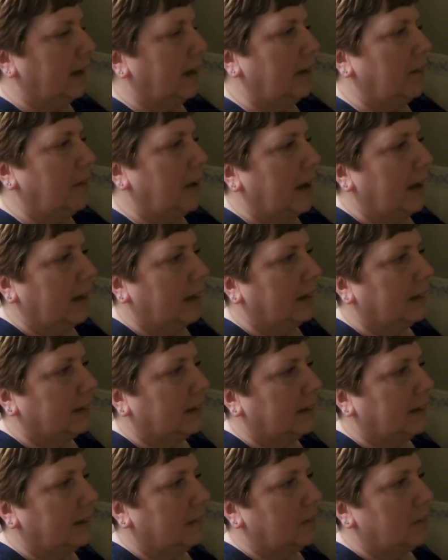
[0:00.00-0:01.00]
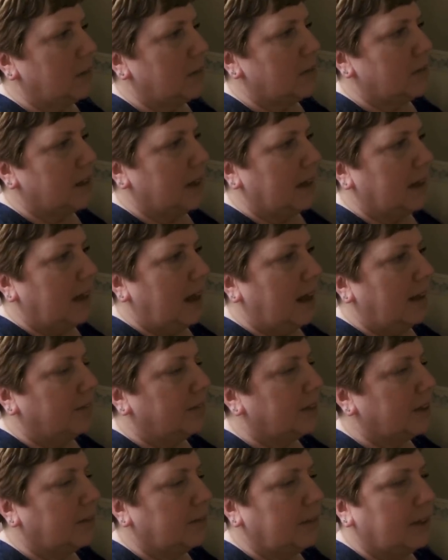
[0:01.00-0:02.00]
Anyway, we'll see. They
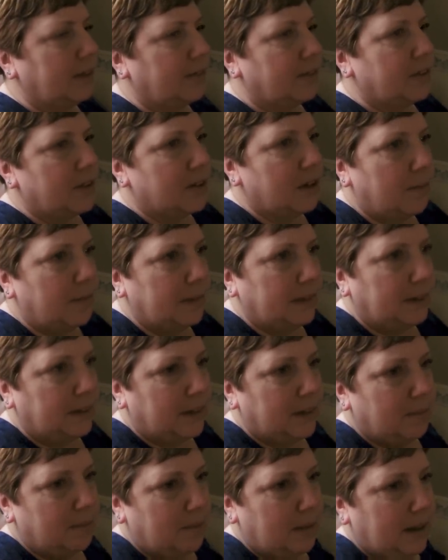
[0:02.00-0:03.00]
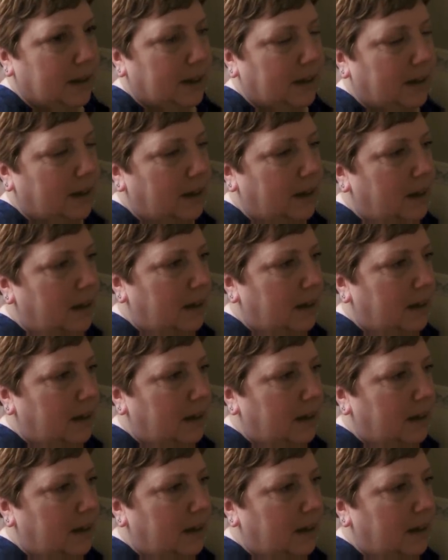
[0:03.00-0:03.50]
have so many different toppings you can pick.